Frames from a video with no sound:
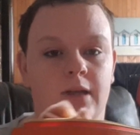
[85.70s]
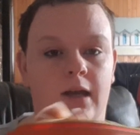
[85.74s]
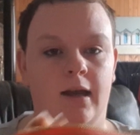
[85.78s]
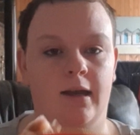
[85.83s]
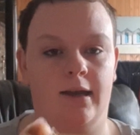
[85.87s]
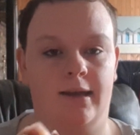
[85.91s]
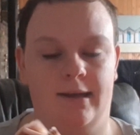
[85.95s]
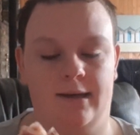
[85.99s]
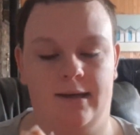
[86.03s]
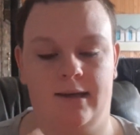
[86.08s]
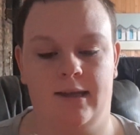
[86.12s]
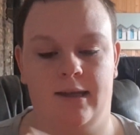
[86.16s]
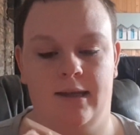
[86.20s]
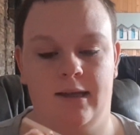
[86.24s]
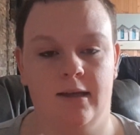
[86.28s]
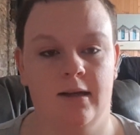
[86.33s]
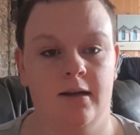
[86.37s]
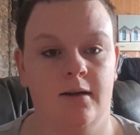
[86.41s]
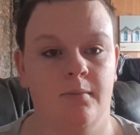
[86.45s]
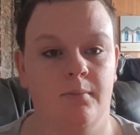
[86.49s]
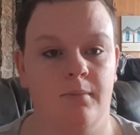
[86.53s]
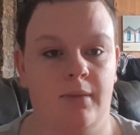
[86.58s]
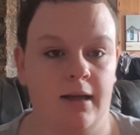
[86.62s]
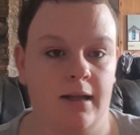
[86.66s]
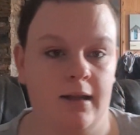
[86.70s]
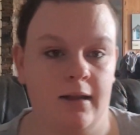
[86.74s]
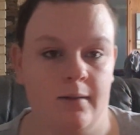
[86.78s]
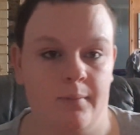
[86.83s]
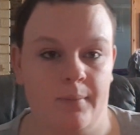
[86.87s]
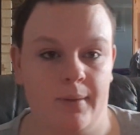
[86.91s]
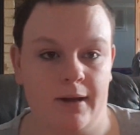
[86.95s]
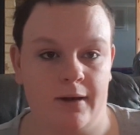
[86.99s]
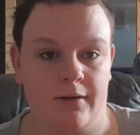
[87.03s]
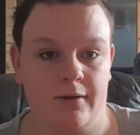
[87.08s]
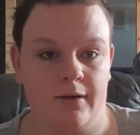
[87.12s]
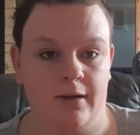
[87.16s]
are in here. Mine in the
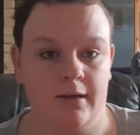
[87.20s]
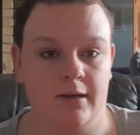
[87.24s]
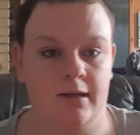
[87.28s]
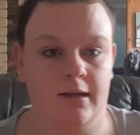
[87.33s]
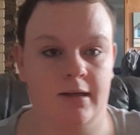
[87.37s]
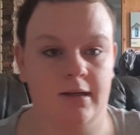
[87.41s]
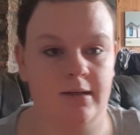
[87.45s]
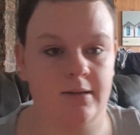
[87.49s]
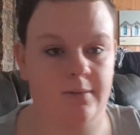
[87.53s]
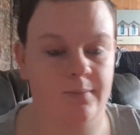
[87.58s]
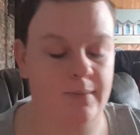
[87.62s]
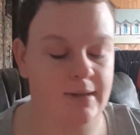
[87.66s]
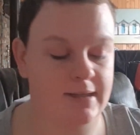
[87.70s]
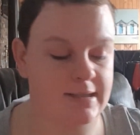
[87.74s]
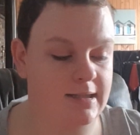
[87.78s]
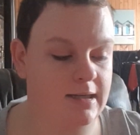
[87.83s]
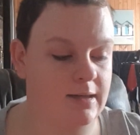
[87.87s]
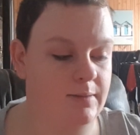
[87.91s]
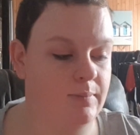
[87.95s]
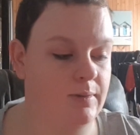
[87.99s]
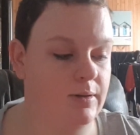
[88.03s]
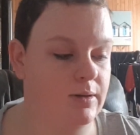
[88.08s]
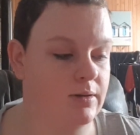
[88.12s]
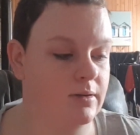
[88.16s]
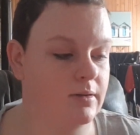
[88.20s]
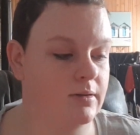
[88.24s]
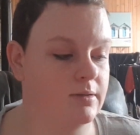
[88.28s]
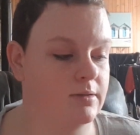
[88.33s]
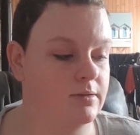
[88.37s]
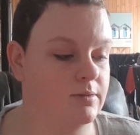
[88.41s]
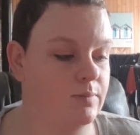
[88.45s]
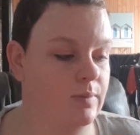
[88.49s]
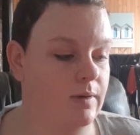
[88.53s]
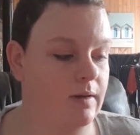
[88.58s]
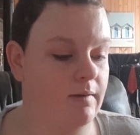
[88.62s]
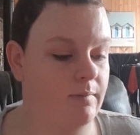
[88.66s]
background, it is messy because
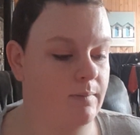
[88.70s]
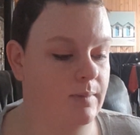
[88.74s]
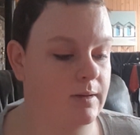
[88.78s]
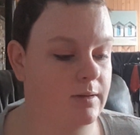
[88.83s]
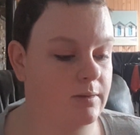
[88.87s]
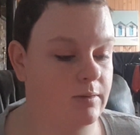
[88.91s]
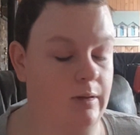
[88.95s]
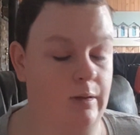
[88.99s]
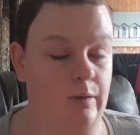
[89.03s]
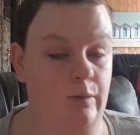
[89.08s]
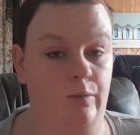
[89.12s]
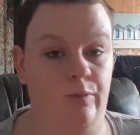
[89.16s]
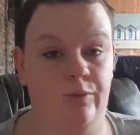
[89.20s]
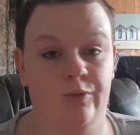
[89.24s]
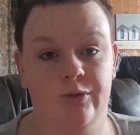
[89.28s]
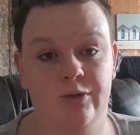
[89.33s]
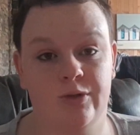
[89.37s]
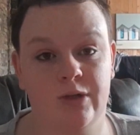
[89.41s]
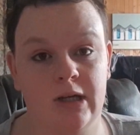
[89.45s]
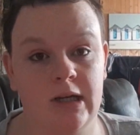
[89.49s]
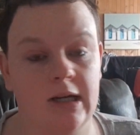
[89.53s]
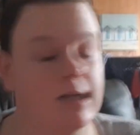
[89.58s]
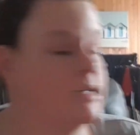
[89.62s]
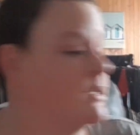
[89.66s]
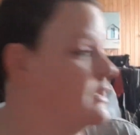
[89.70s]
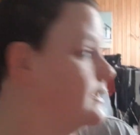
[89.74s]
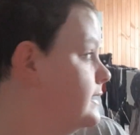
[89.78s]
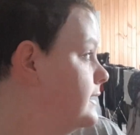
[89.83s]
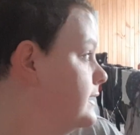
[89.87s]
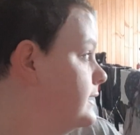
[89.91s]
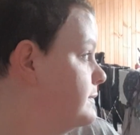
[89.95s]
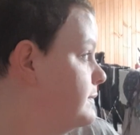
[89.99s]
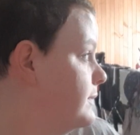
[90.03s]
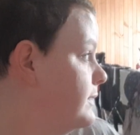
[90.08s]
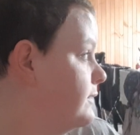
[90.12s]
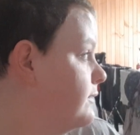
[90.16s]
we have been doing laundry and it
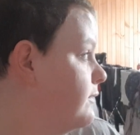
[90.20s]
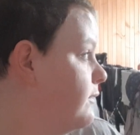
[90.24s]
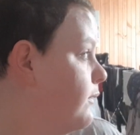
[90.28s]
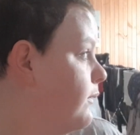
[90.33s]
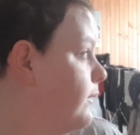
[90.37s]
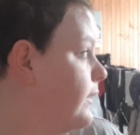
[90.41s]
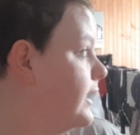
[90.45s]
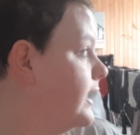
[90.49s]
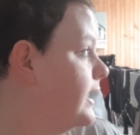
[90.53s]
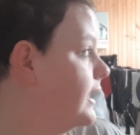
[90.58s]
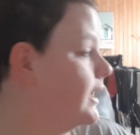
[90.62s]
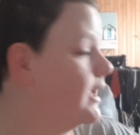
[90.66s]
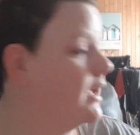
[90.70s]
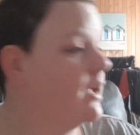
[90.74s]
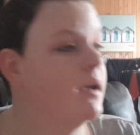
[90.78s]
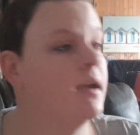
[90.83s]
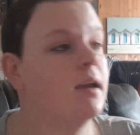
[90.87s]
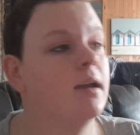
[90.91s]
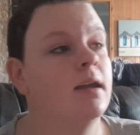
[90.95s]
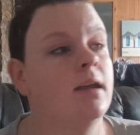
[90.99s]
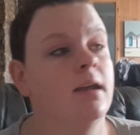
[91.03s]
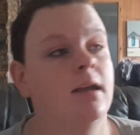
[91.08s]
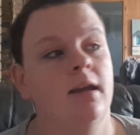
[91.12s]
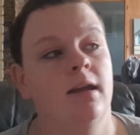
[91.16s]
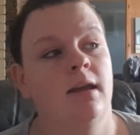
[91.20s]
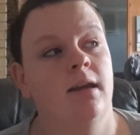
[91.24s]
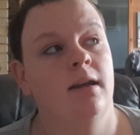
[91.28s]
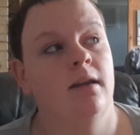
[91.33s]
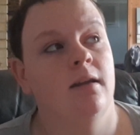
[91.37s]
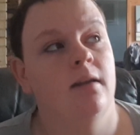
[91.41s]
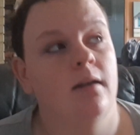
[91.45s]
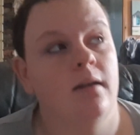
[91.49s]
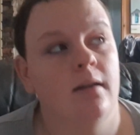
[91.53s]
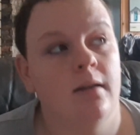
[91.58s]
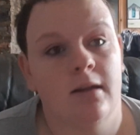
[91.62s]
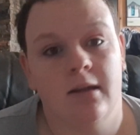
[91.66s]
has been raining
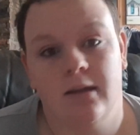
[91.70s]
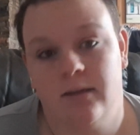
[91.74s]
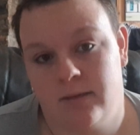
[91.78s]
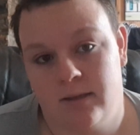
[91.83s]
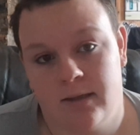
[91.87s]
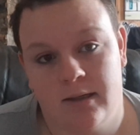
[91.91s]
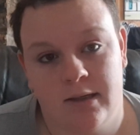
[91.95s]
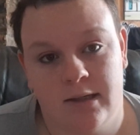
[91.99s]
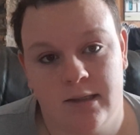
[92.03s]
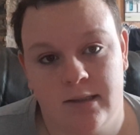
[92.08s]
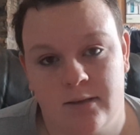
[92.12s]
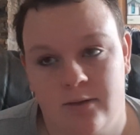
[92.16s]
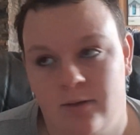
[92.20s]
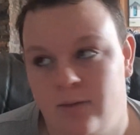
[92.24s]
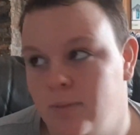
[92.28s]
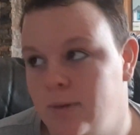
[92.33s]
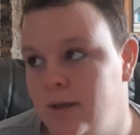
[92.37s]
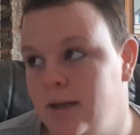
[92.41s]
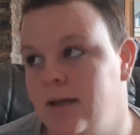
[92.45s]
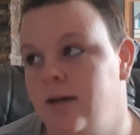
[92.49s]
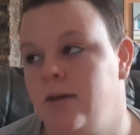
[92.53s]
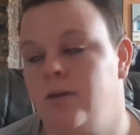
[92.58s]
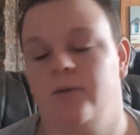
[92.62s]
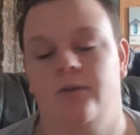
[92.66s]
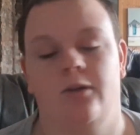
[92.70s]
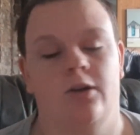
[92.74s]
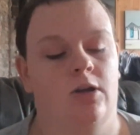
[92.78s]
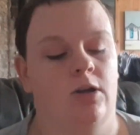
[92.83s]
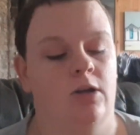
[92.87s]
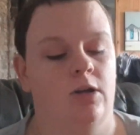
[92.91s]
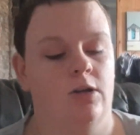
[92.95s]
and the sun has not been up.